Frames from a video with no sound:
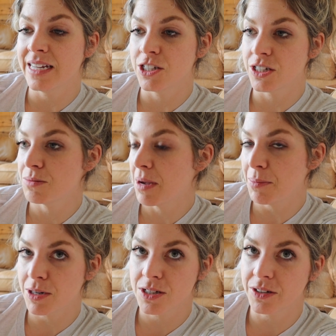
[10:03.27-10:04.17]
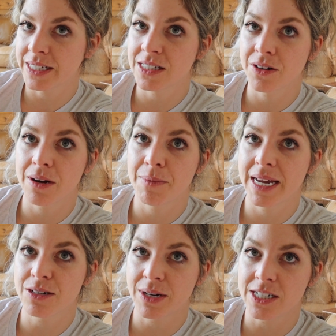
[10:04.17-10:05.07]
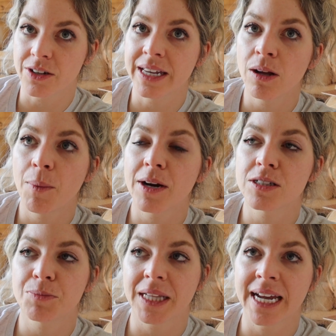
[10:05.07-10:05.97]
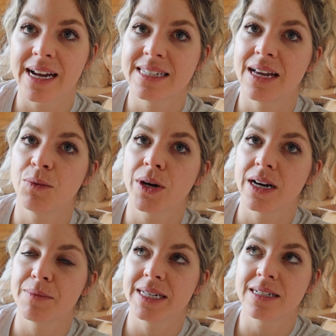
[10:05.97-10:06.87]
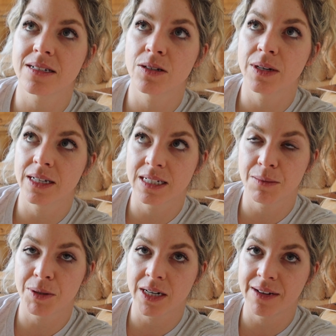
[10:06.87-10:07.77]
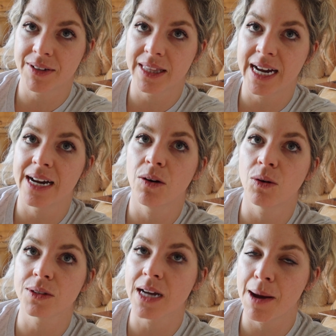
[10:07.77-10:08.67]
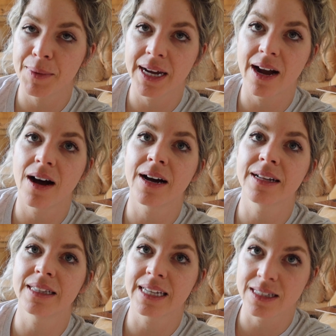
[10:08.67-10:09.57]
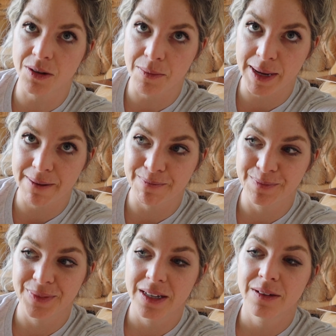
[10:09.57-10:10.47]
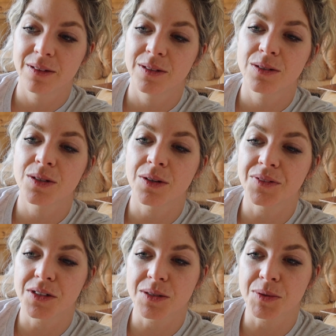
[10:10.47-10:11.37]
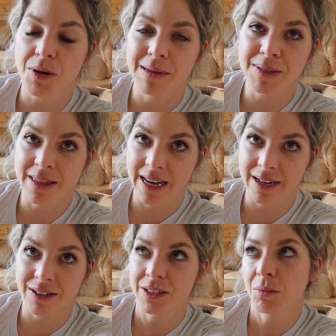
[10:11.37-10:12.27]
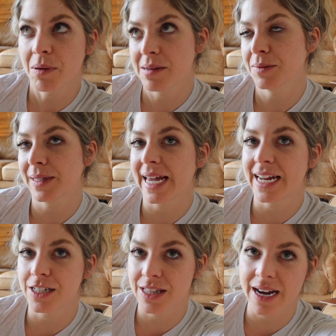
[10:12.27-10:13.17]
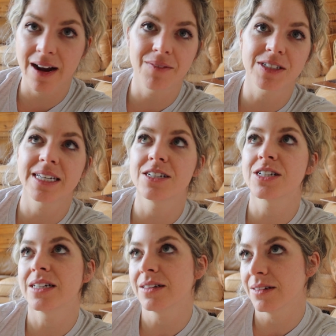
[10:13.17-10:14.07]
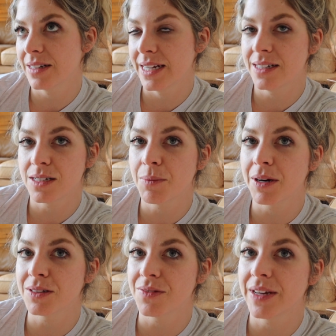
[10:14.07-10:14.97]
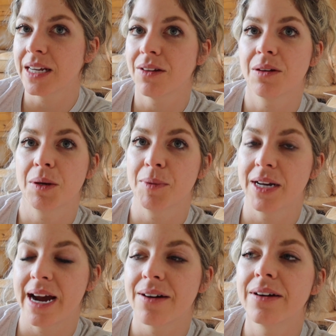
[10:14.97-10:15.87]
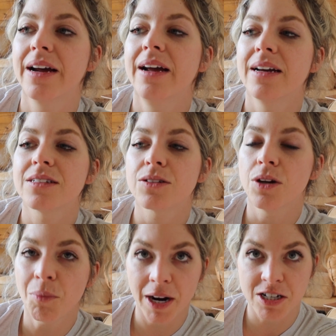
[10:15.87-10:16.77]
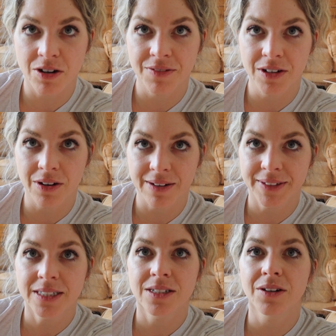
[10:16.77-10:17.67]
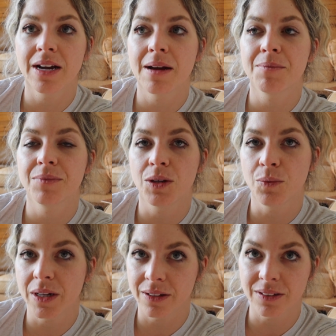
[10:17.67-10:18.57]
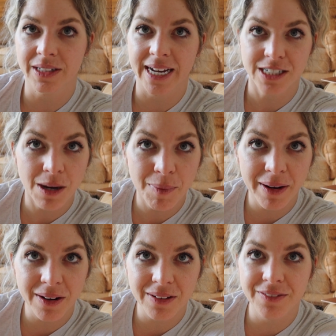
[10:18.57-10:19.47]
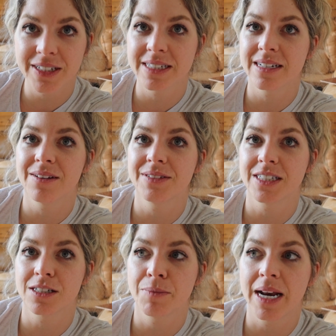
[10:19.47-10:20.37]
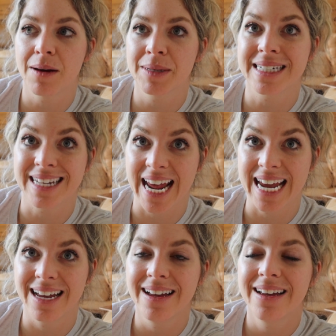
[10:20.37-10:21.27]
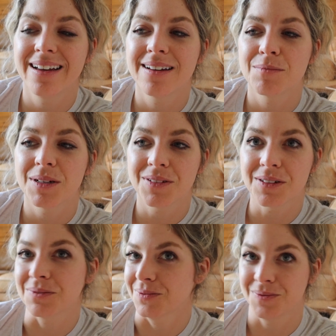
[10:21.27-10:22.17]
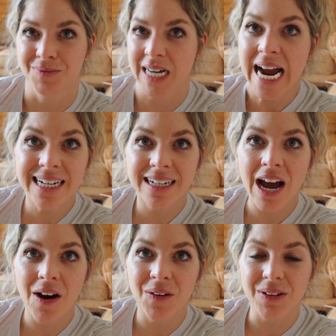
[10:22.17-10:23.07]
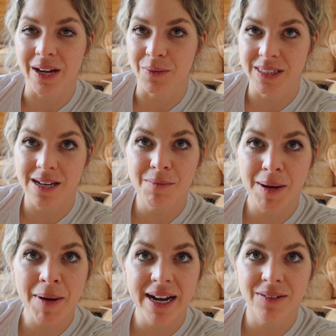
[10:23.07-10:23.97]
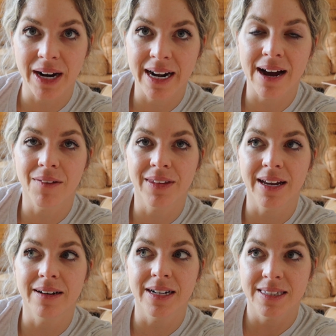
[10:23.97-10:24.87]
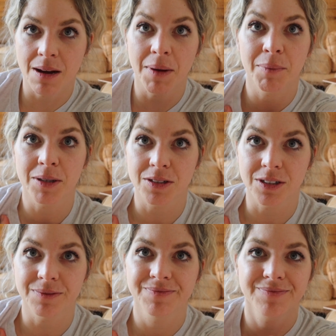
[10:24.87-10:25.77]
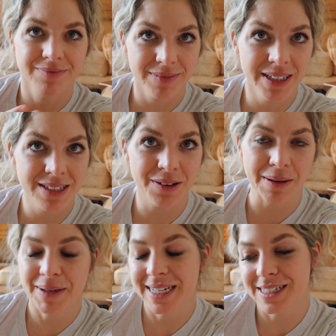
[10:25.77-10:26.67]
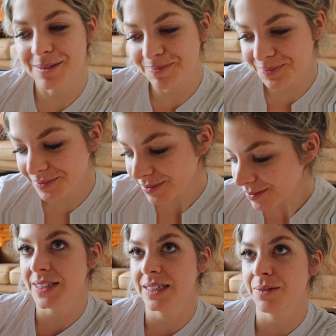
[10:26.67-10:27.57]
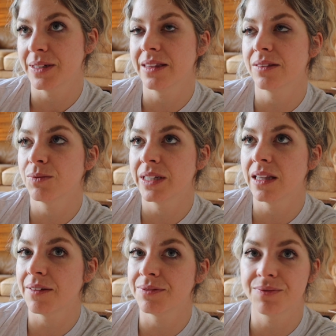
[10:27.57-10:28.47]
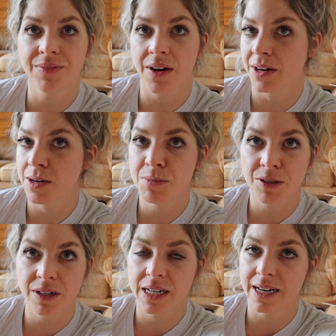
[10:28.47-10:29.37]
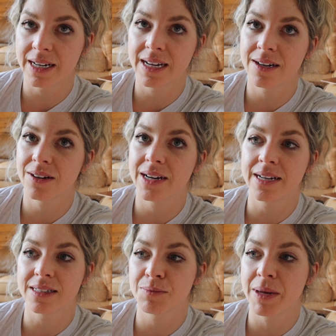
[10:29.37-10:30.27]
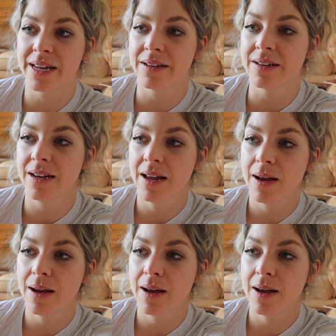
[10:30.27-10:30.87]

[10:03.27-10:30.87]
it's just my personal Instagram page, Rachel Engelbarts. But like I said, we're gonna be doing a deeper dive on that whole topic on The Kids Are in Bed. So if you're subscribed there, you'll probably catch that conversation in tomorrow's video that we put out. So no pressure if you don't have Instagram, you will catch up on all of this stuff. It just may not be today. But if you're dying to know like what's on my mind right now, then it's on my personal Instagram page. Obviously we, we love our community on here, and it's been,